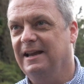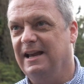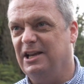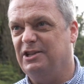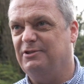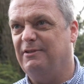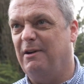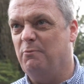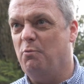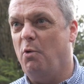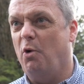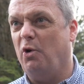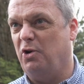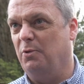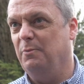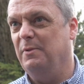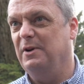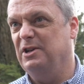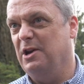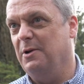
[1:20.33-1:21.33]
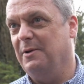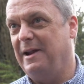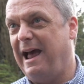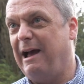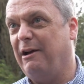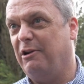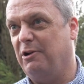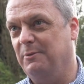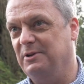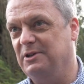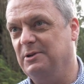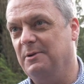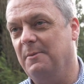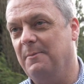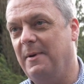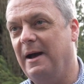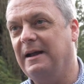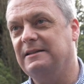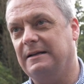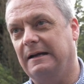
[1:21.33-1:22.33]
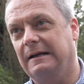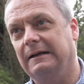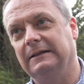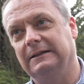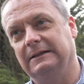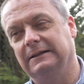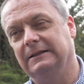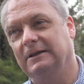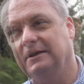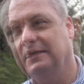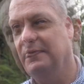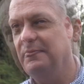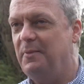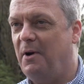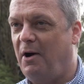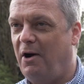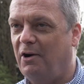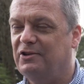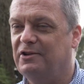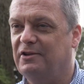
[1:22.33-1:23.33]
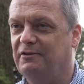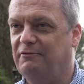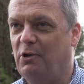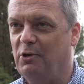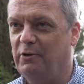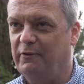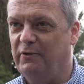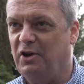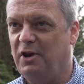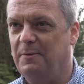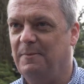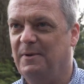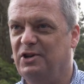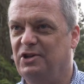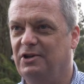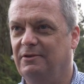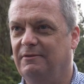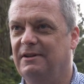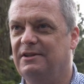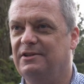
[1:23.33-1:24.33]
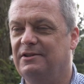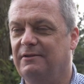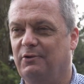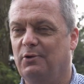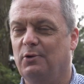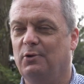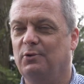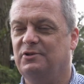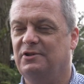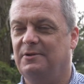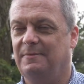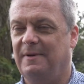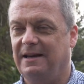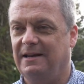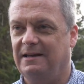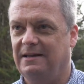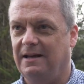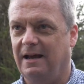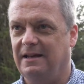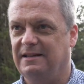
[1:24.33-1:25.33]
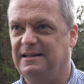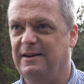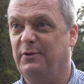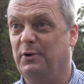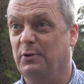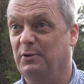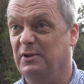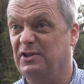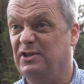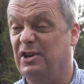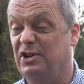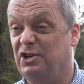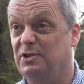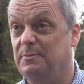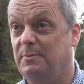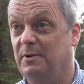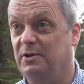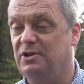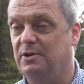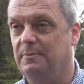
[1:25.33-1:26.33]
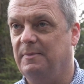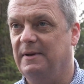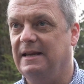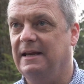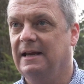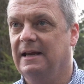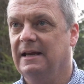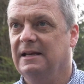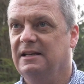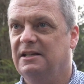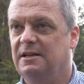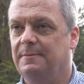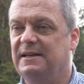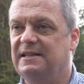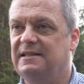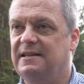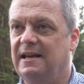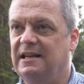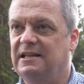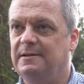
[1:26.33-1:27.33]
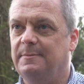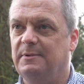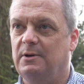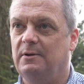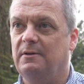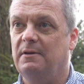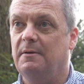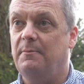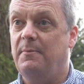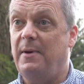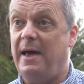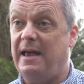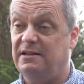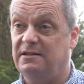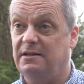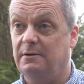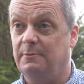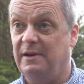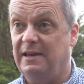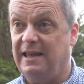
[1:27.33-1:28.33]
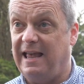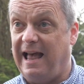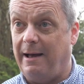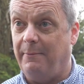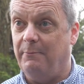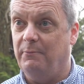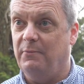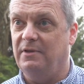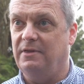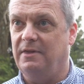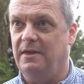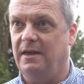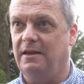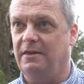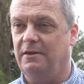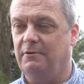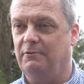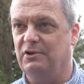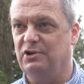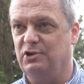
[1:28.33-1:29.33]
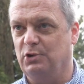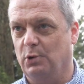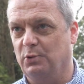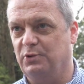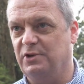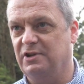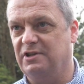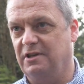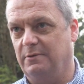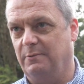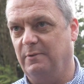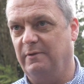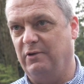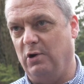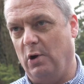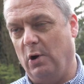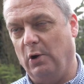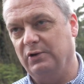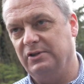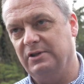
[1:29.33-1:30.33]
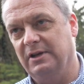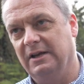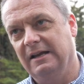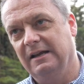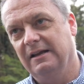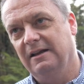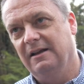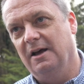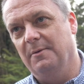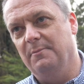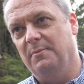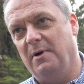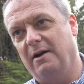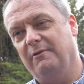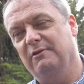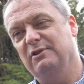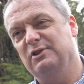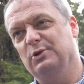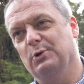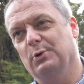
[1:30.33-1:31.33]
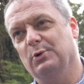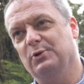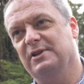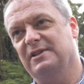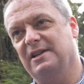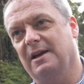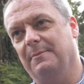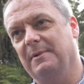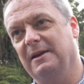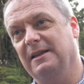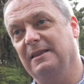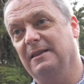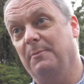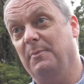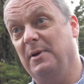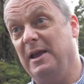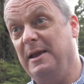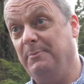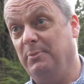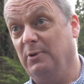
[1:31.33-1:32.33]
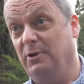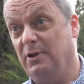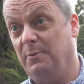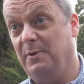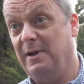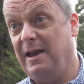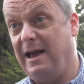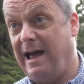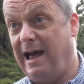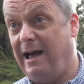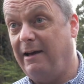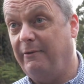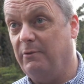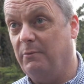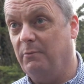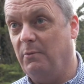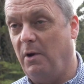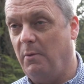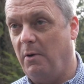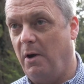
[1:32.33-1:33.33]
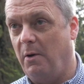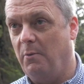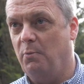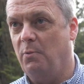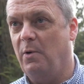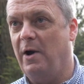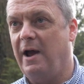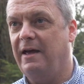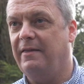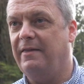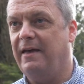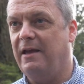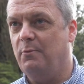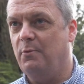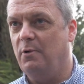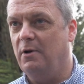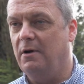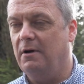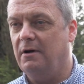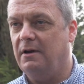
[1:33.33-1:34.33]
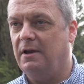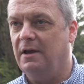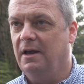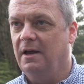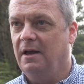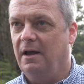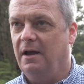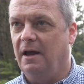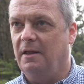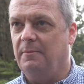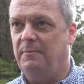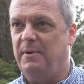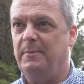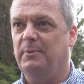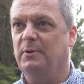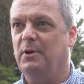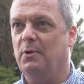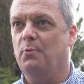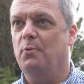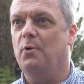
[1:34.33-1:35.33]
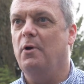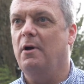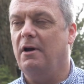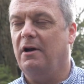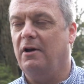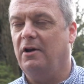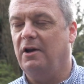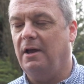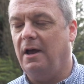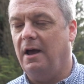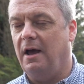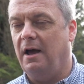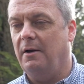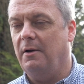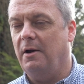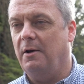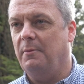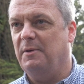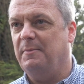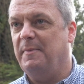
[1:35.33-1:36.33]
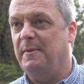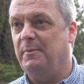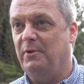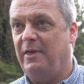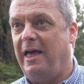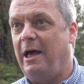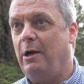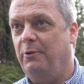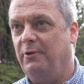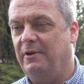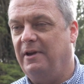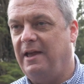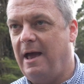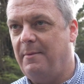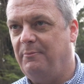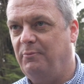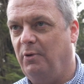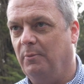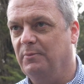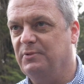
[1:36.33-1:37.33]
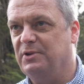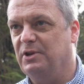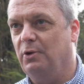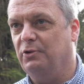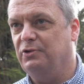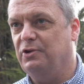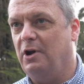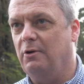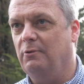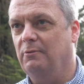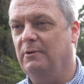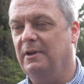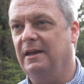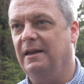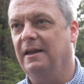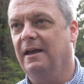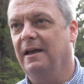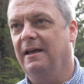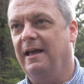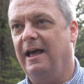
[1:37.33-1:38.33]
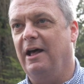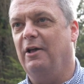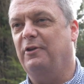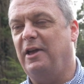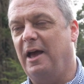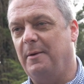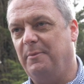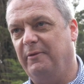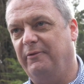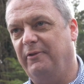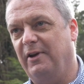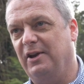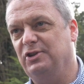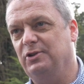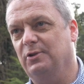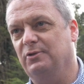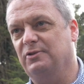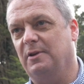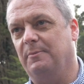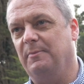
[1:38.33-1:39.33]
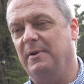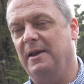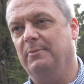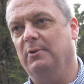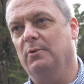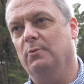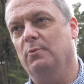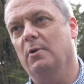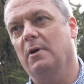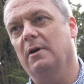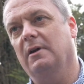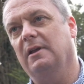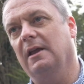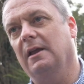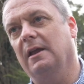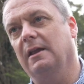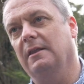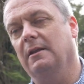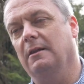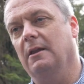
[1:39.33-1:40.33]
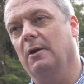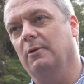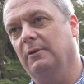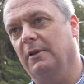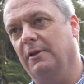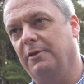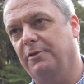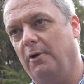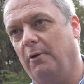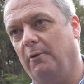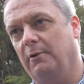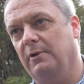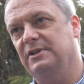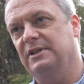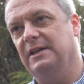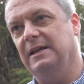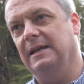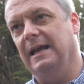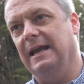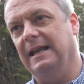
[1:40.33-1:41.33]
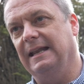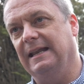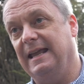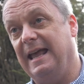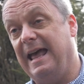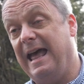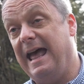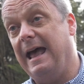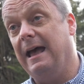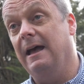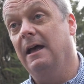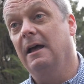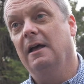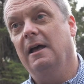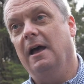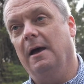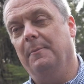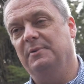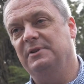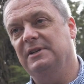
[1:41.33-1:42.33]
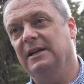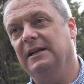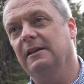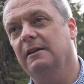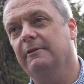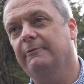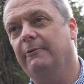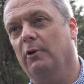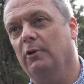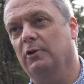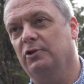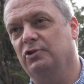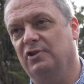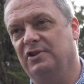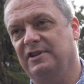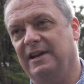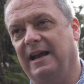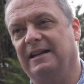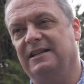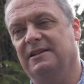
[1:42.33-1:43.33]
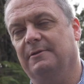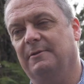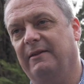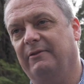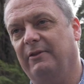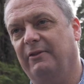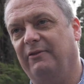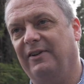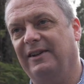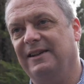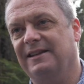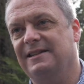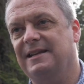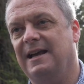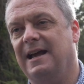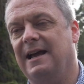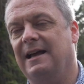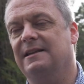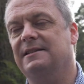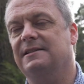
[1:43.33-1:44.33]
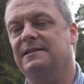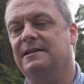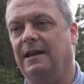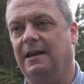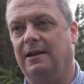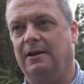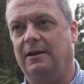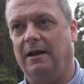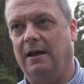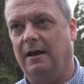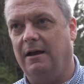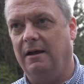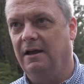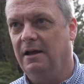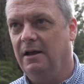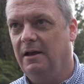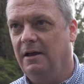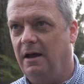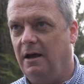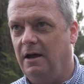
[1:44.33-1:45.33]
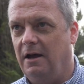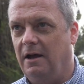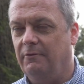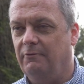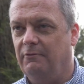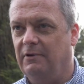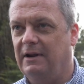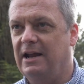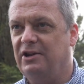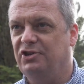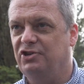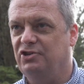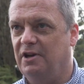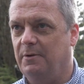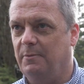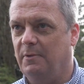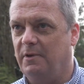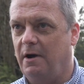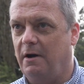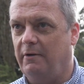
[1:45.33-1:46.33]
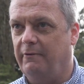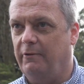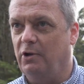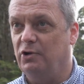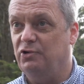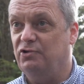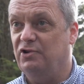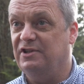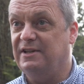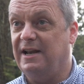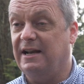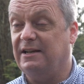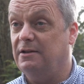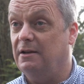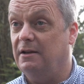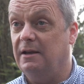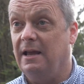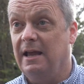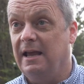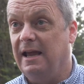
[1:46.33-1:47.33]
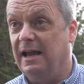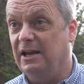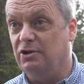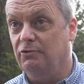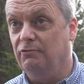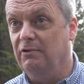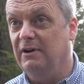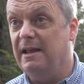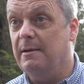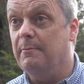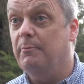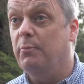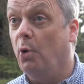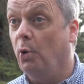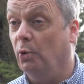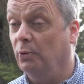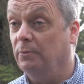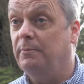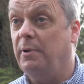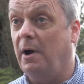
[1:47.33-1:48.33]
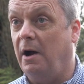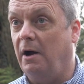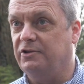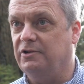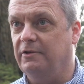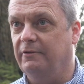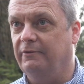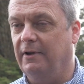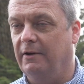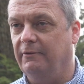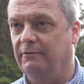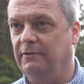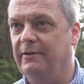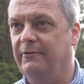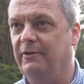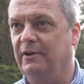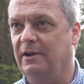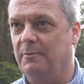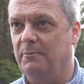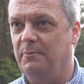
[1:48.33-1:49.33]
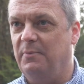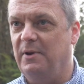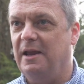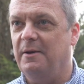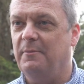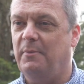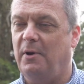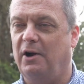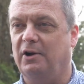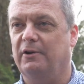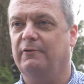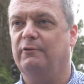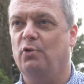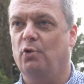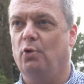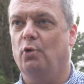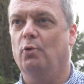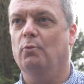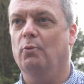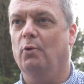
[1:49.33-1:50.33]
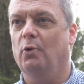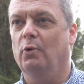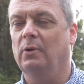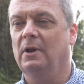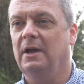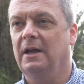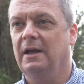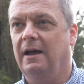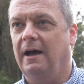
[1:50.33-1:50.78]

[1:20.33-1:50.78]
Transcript: It's around what can we do and how can we do it better. Well, part of the role of a commissioner is, of course, to make uh, difficult decisions, but to be to be seen to be doing the best that we can with the, the resources that we've got. And by resources, I mean the people that we have and, and where they work, and people that work uh, with people with health and care problems are not only healthcare professionals, are people working in the local authority in care, and particularly the voluntary sector. We have a fantastic uh, uh, relationship with our voluntary sector. It's a really important part of, of living and being part of Cornwall.